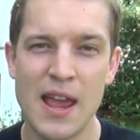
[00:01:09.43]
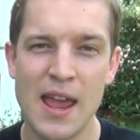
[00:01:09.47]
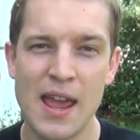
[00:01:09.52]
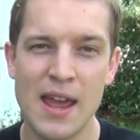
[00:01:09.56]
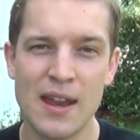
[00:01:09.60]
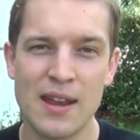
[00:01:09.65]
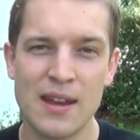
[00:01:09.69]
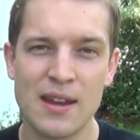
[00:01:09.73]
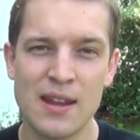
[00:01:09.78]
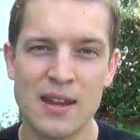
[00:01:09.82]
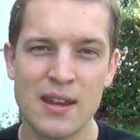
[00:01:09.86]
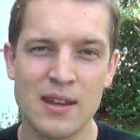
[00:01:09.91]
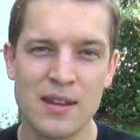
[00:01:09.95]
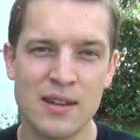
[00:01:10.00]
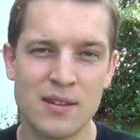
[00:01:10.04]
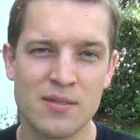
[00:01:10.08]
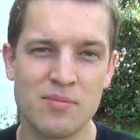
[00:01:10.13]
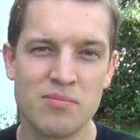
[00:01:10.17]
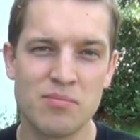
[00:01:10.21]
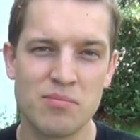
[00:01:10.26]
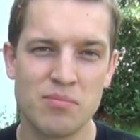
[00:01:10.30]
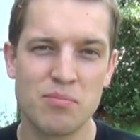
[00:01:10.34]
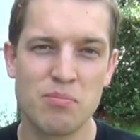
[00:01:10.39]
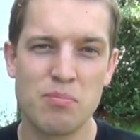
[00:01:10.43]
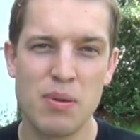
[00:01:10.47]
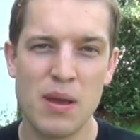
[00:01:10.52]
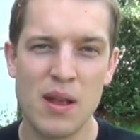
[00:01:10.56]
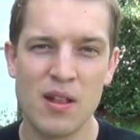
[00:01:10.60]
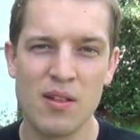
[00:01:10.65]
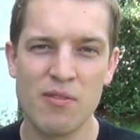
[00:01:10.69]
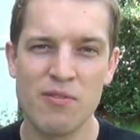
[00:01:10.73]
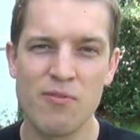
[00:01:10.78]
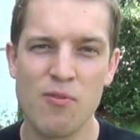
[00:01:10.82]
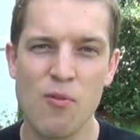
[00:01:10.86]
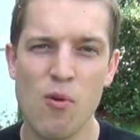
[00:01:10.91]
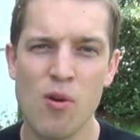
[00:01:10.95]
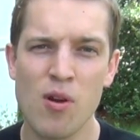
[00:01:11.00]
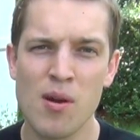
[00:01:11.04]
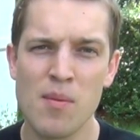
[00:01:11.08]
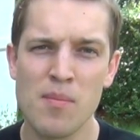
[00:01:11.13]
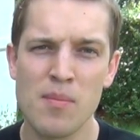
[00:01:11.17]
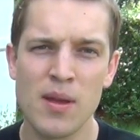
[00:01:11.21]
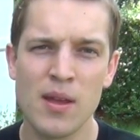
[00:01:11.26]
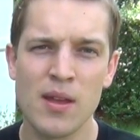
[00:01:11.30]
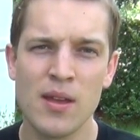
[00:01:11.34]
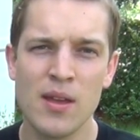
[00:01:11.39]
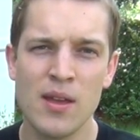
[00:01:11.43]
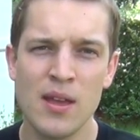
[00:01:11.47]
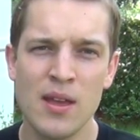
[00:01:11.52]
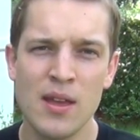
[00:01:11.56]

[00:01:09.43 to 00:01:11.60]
and in pill form